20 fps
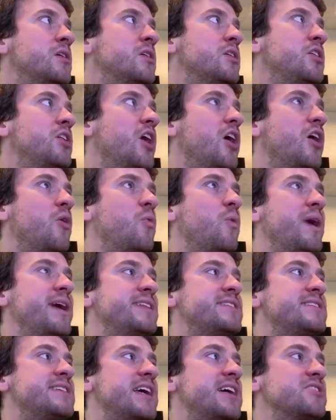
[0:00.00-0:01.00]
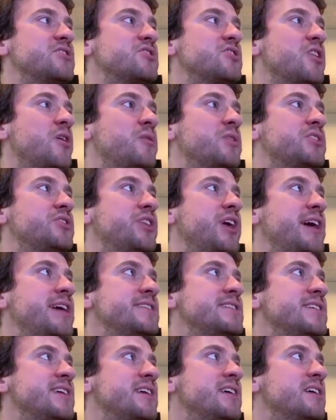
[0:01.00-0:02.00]
Yo, wait, sales are going
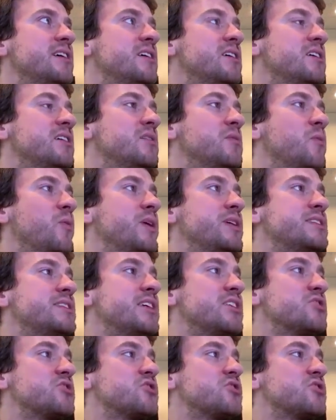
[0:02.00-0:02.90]
crazy. Wait,